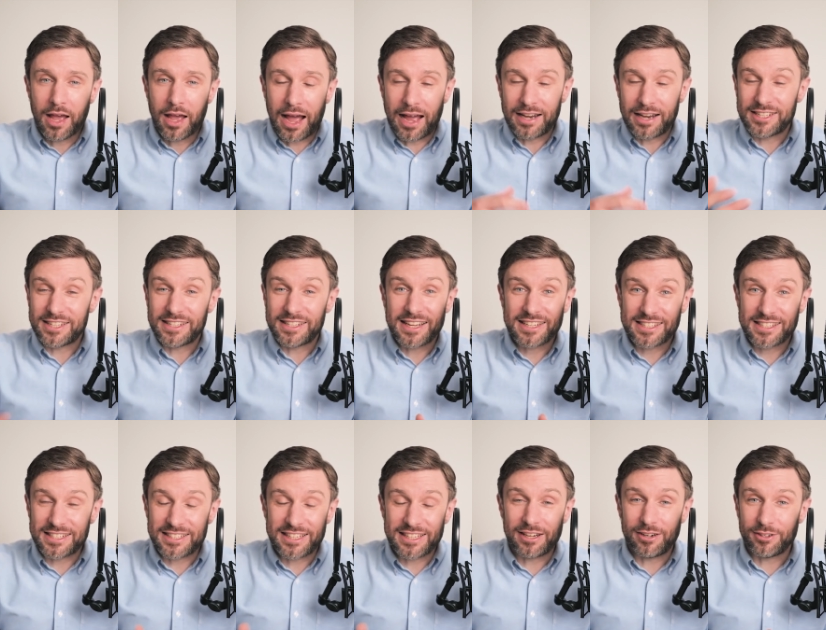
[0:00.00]
and
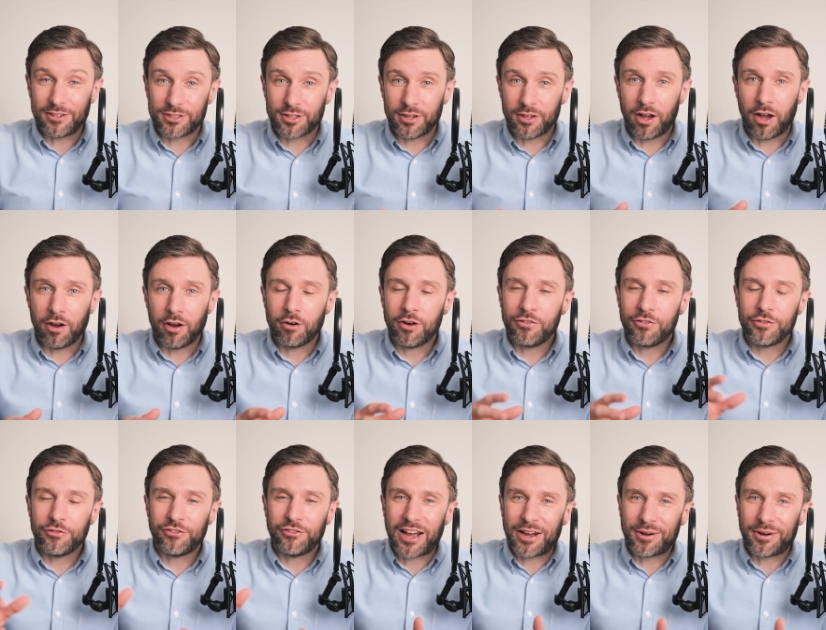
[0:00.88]
senescent cells are
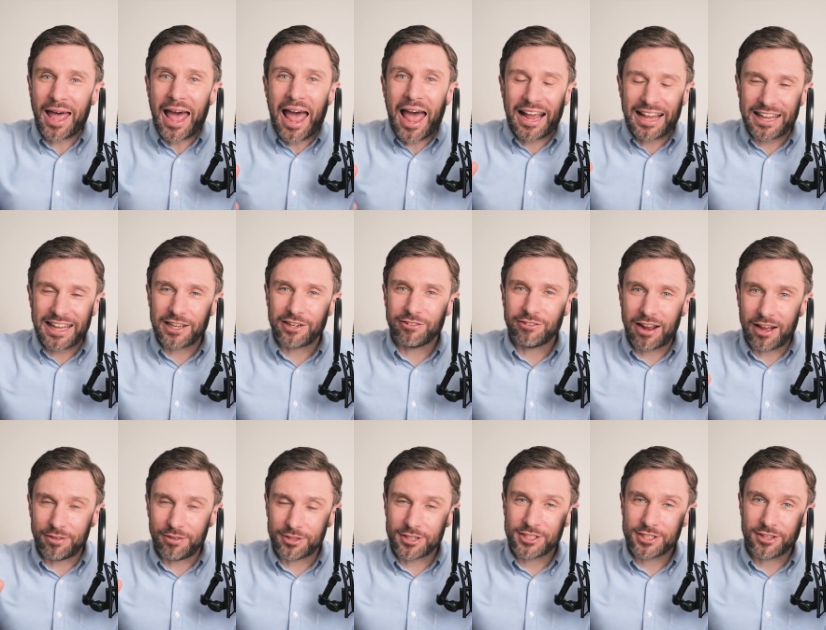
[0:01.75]
often found hanging
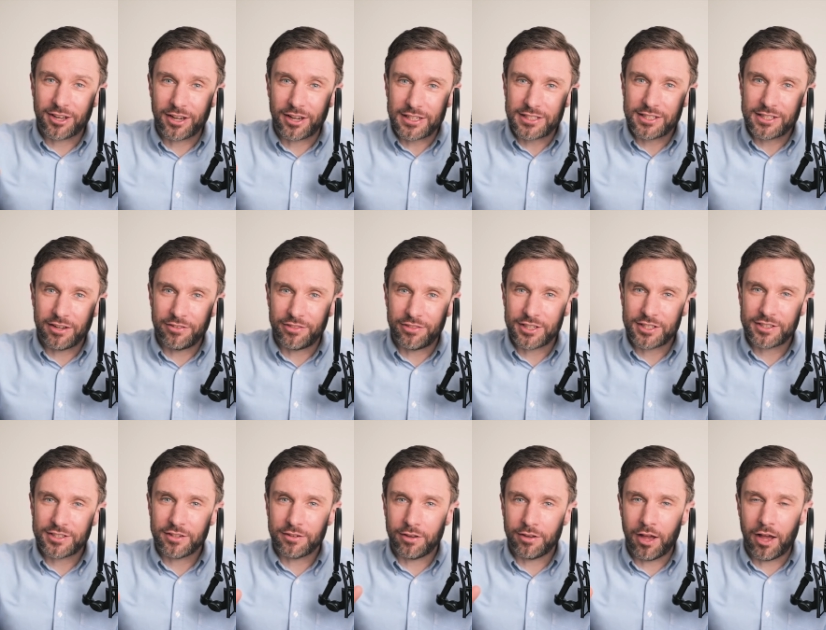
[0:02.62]
around the site of
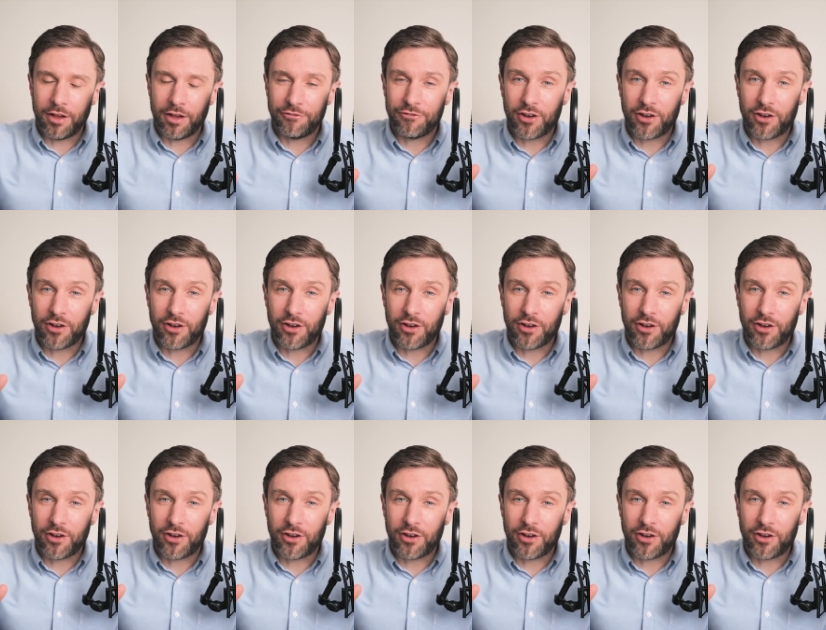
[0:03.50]
this uh,